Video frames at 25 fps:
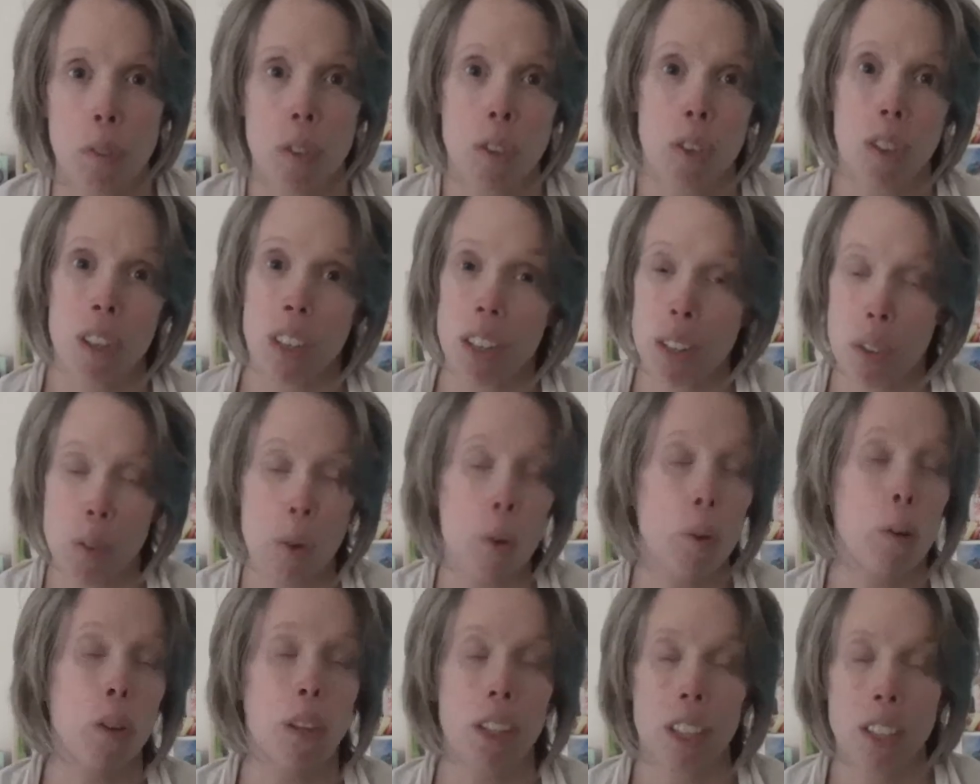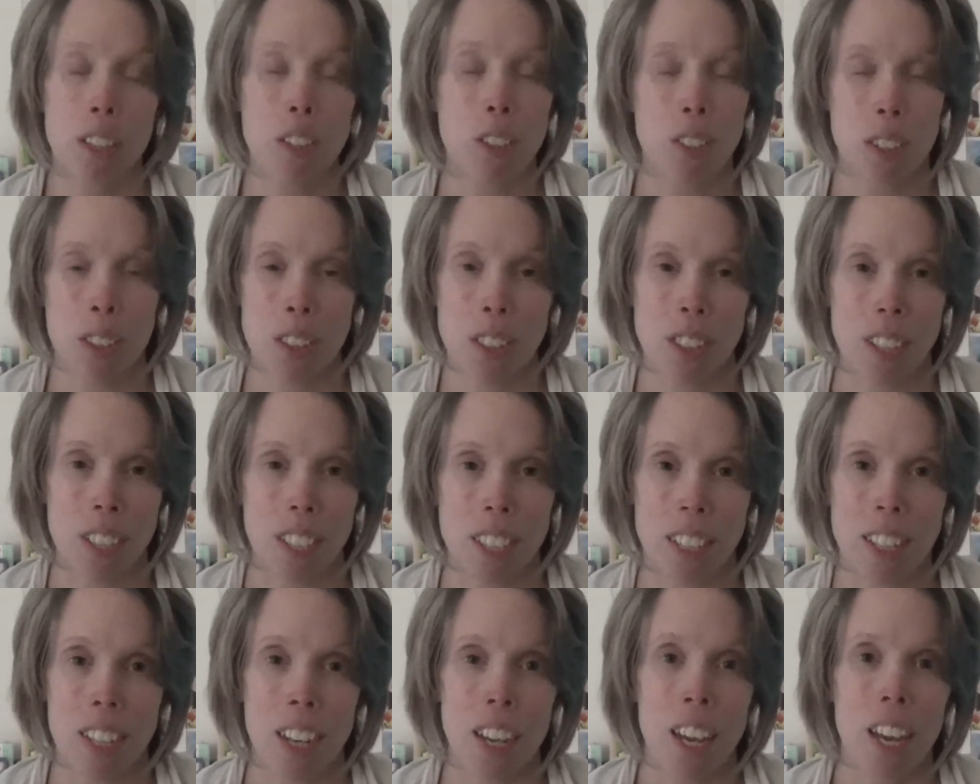you're at all
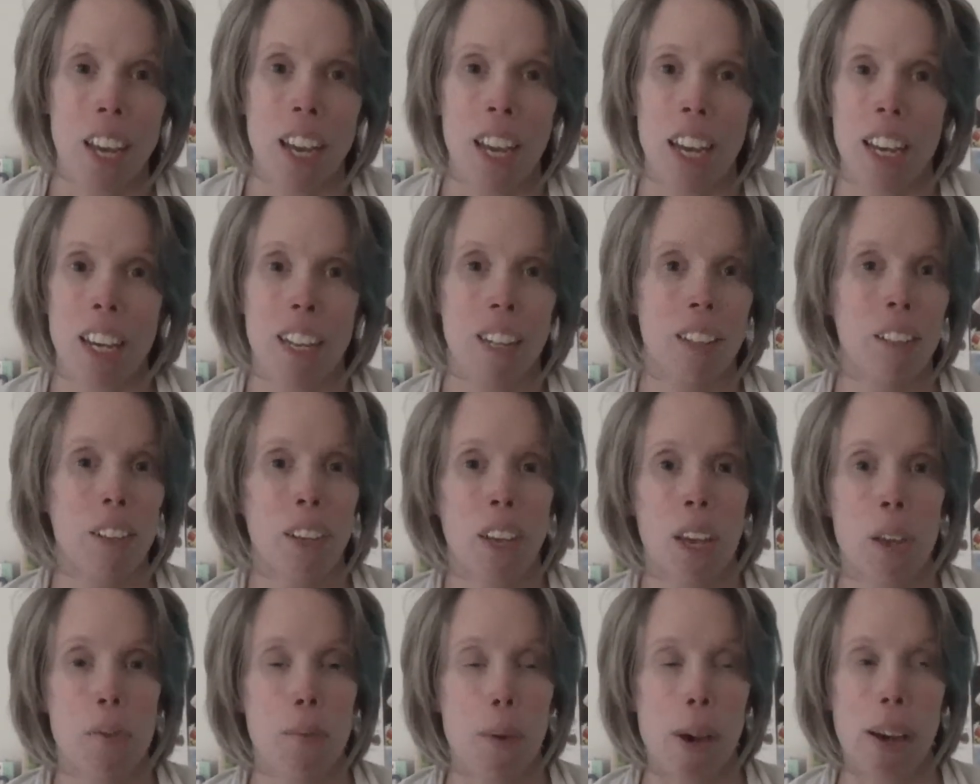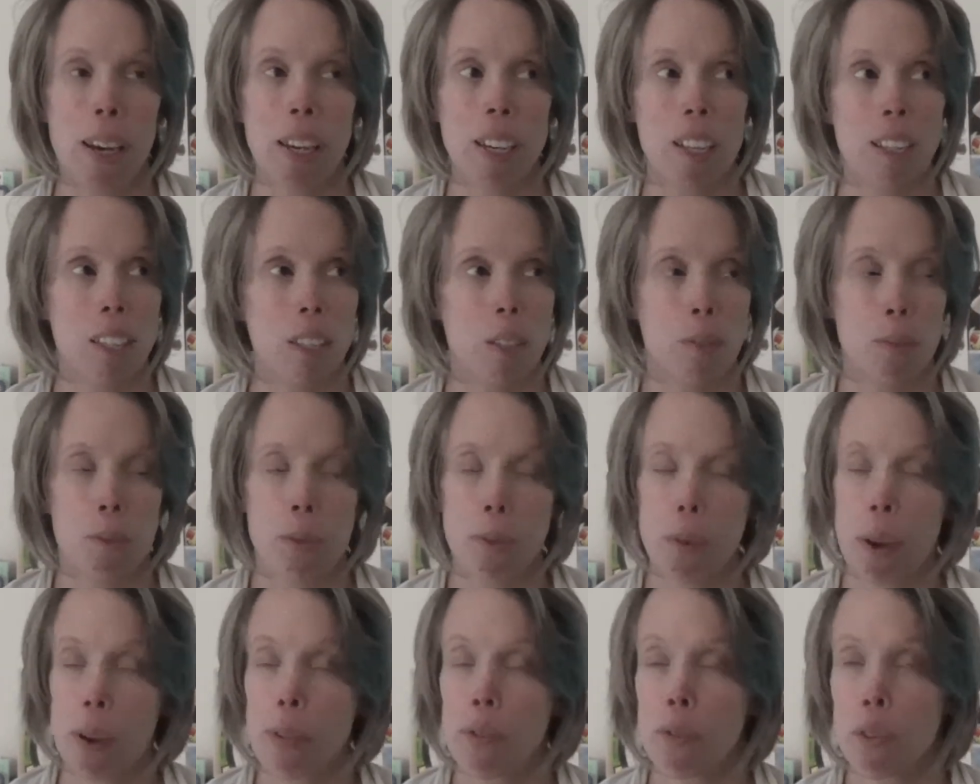interested in looking back at some of
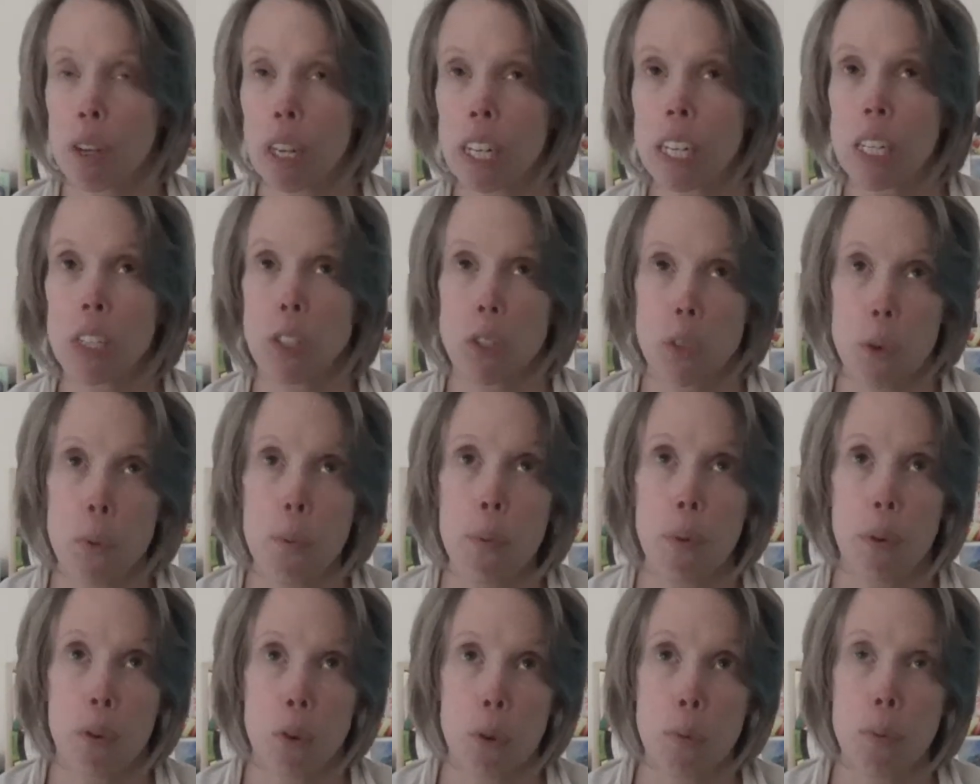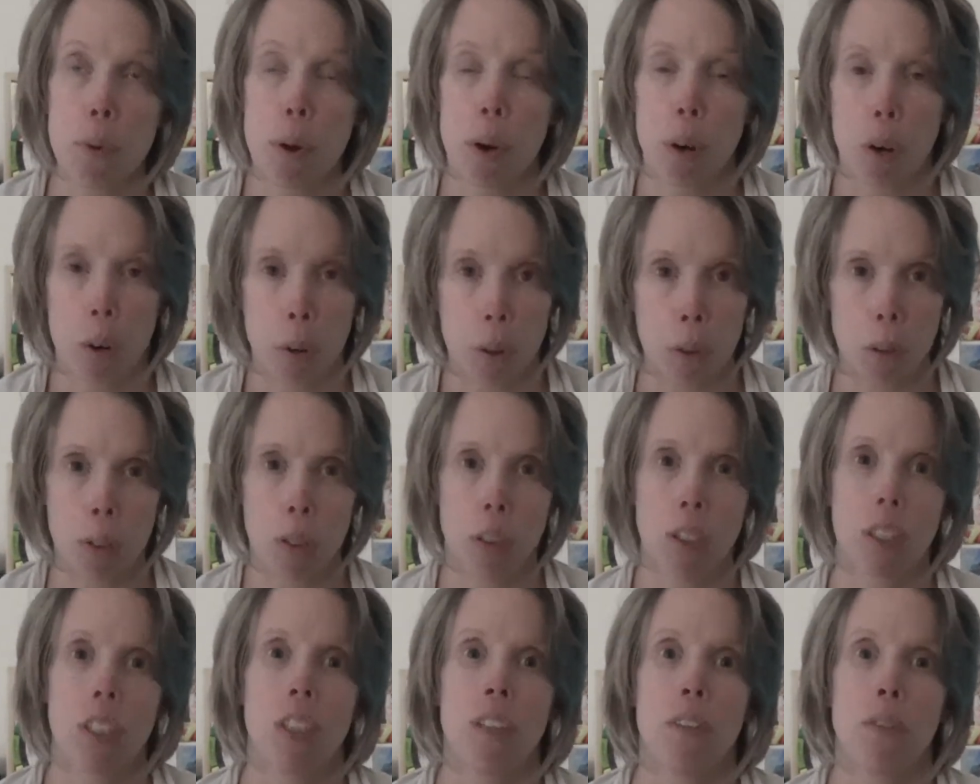my really super duper old
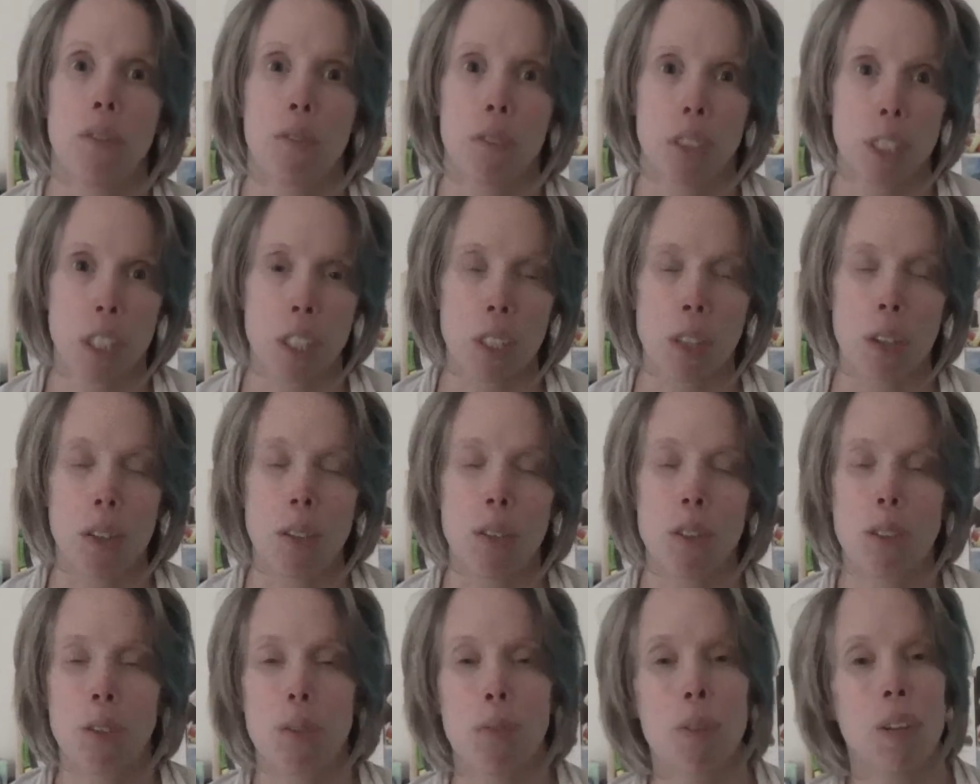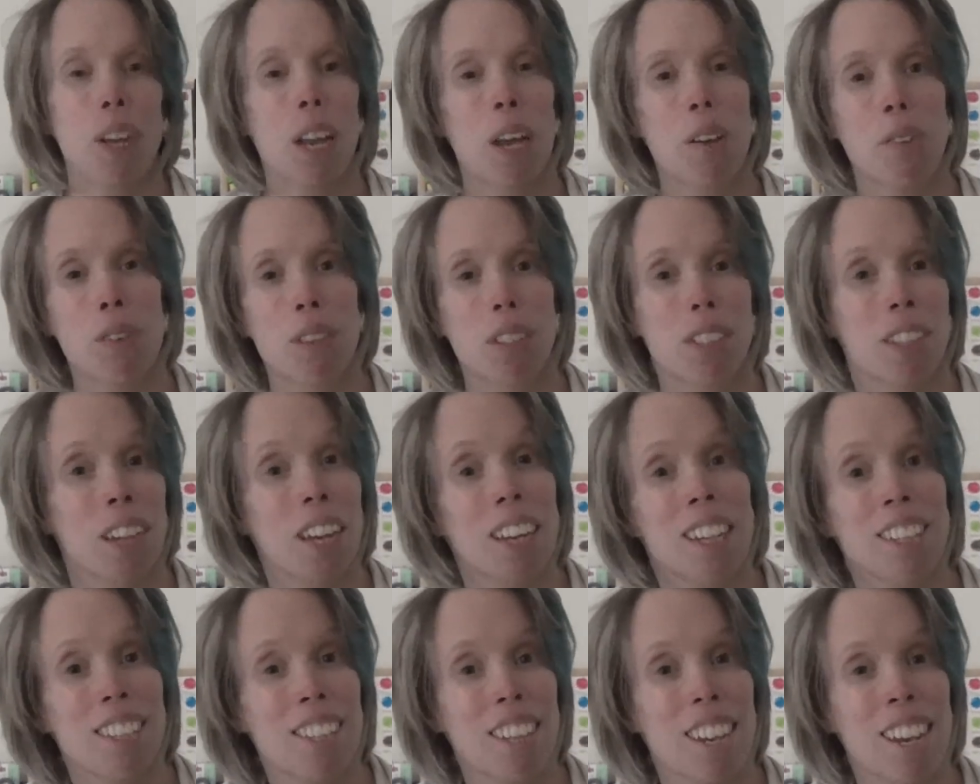videos when I was
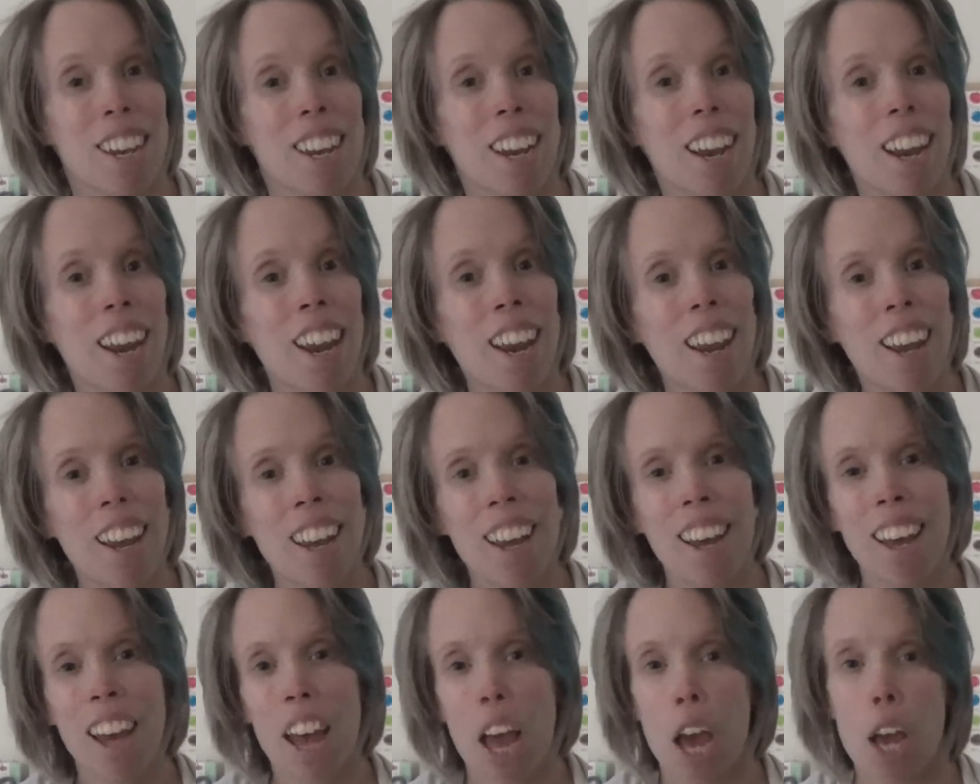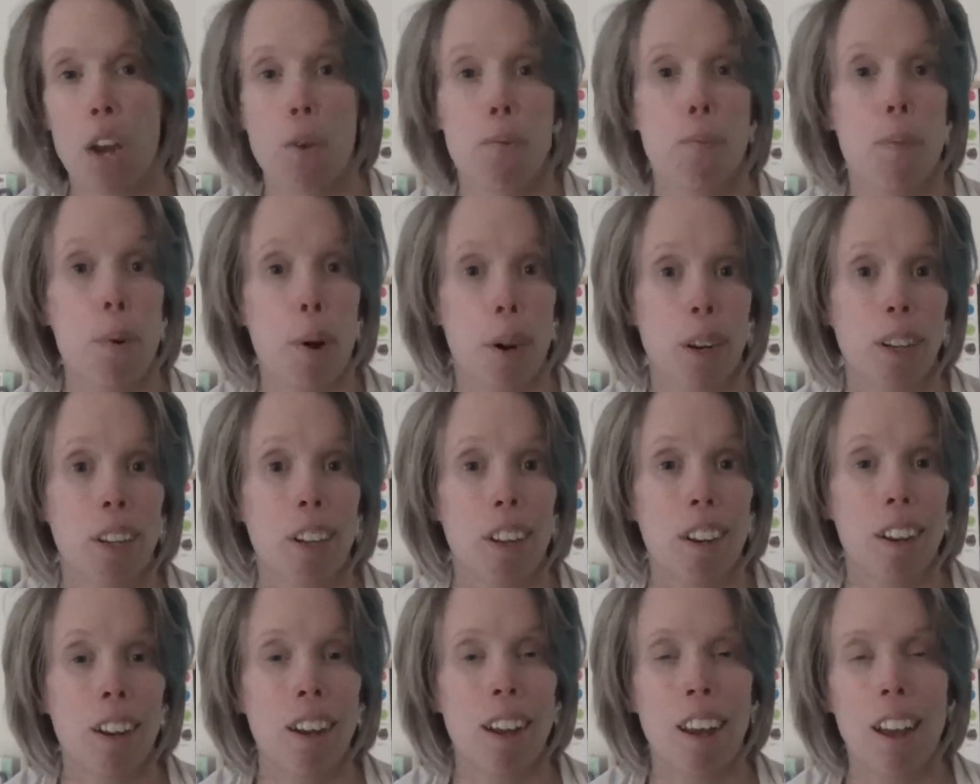19 and
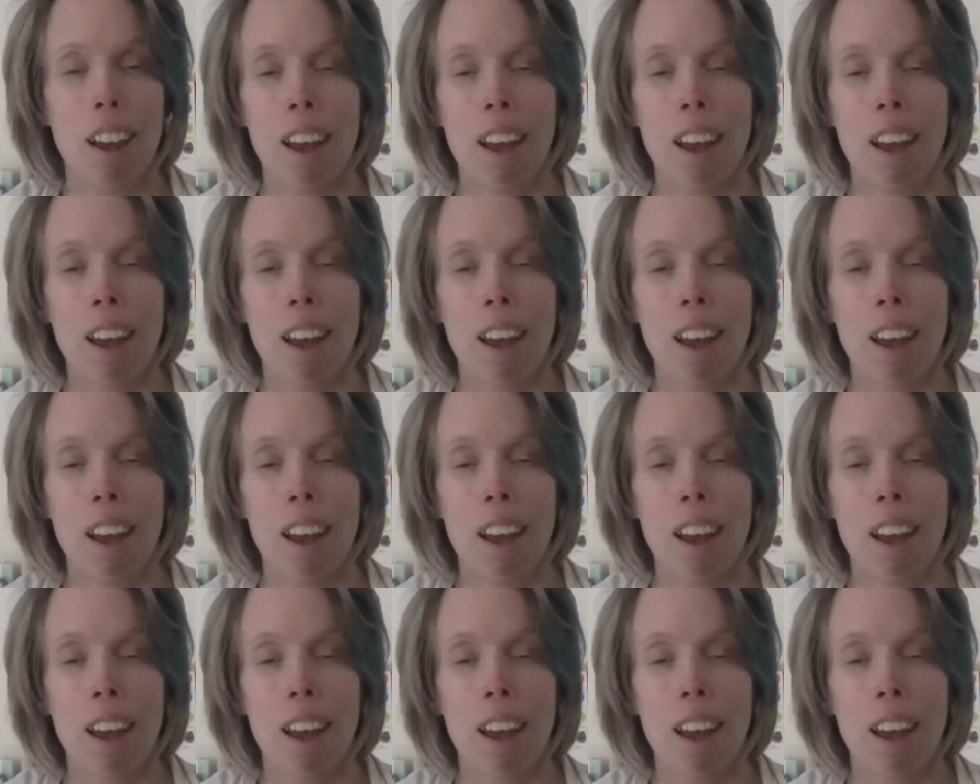pregnant.